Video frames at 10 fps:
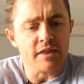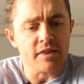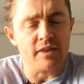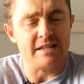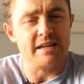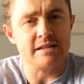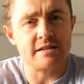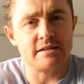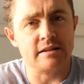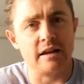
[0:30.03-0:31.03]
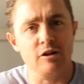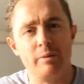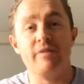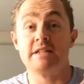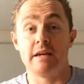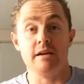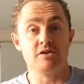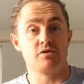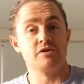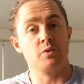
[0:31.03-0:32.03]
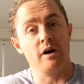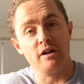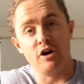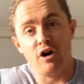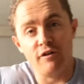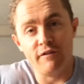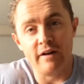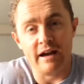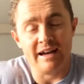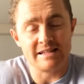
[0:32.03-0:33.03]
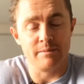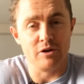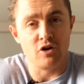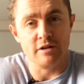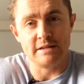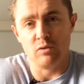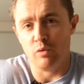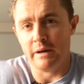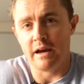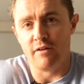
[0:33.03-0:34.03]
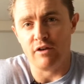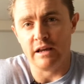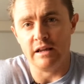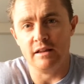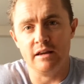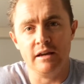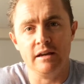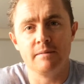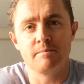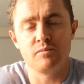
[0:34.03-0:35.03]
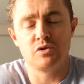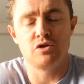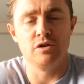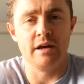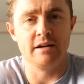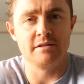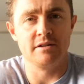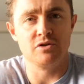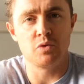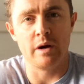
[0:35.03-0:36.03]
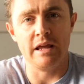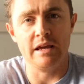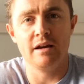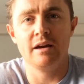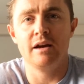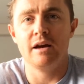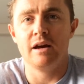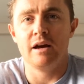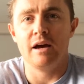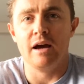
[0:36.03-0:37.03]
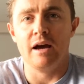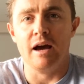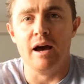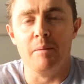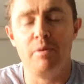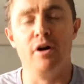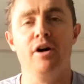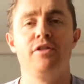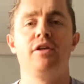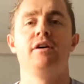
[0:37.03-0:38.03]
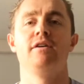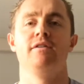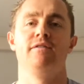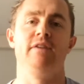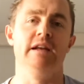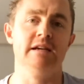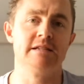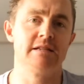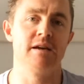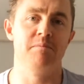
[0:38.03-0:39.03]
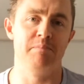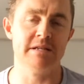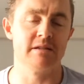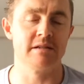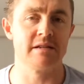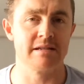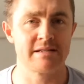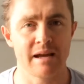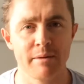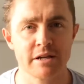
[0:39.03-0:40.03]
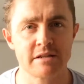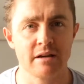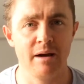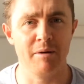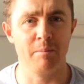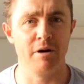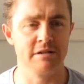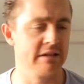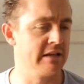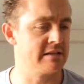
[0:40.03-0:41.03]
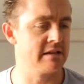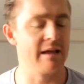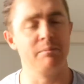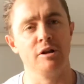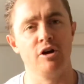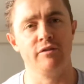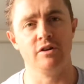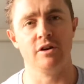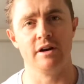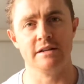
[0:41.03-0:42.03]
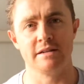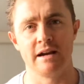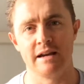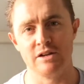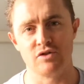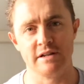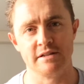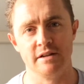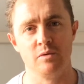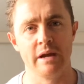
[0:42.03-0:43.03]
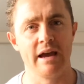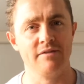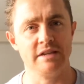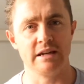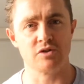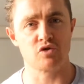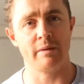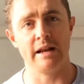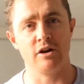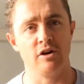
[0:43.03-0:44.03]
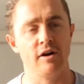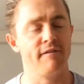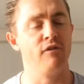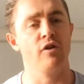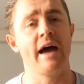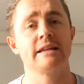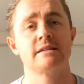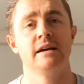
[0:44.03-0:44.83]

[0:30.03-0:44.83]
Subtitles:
This is a little bit of a teaser as well of some of the content we'll be covering in the 2020 Perth Fitness Business Summit. I'll post links to that below if you guys are interested. We have tickets remaining for that.